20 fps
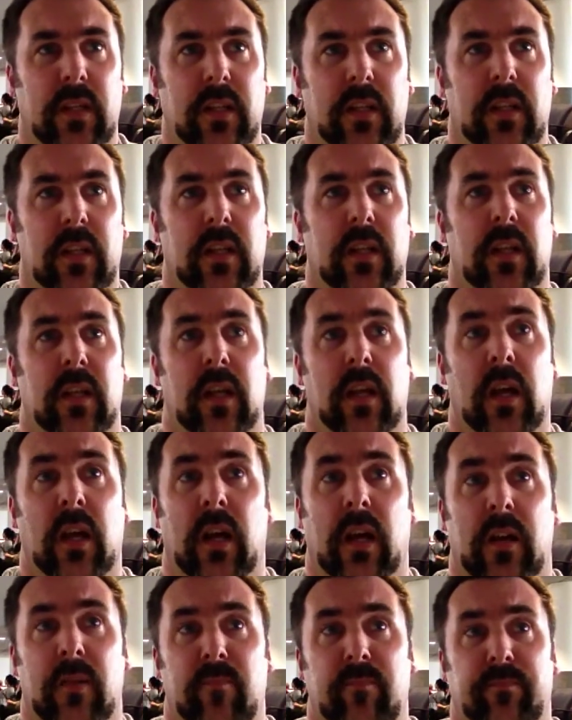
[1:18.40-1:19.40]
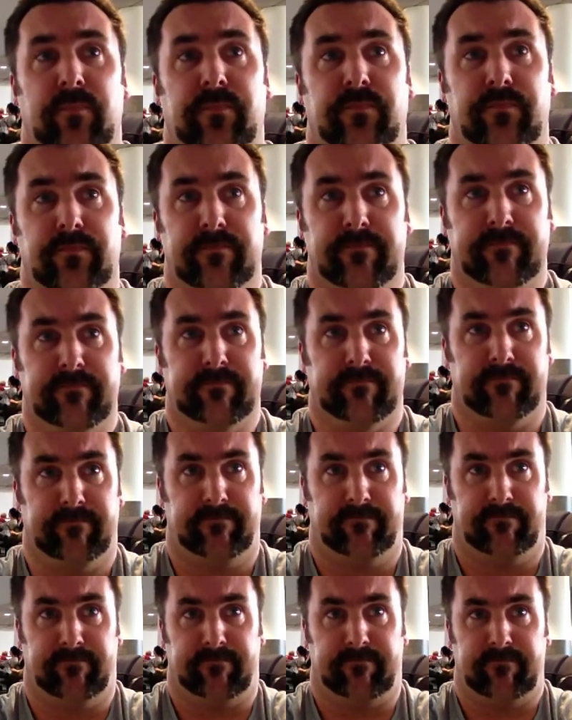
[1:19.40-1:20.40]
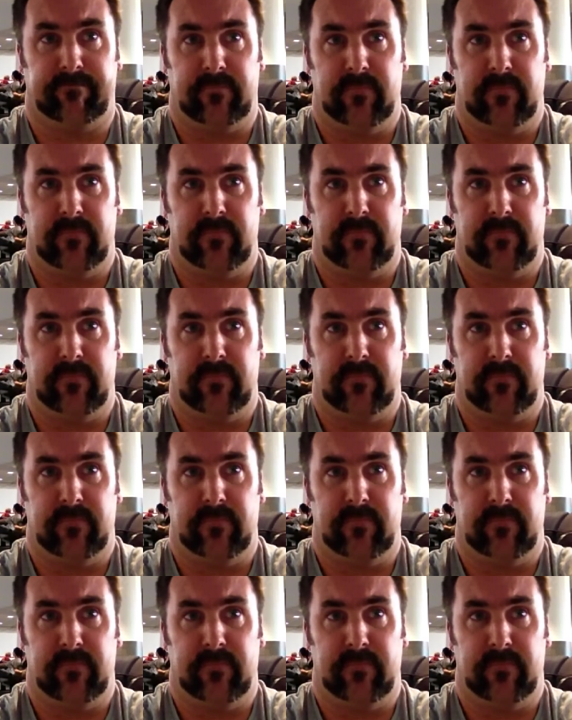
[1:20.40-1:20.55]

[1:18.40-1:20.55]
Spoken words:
Slide 693 to Adelaide.